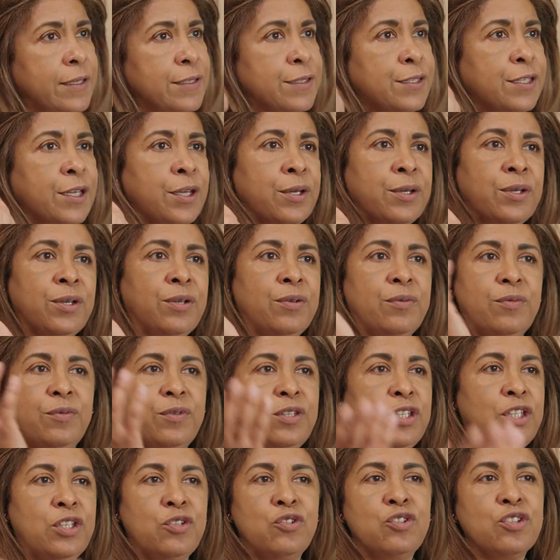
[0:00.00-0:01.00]
So
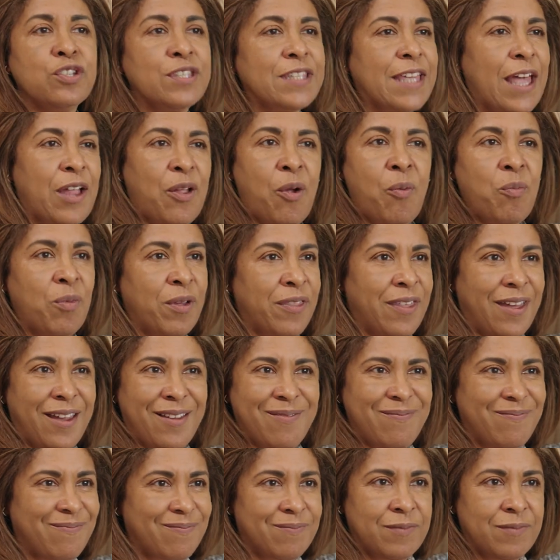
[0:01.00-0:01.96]
you just get on with it.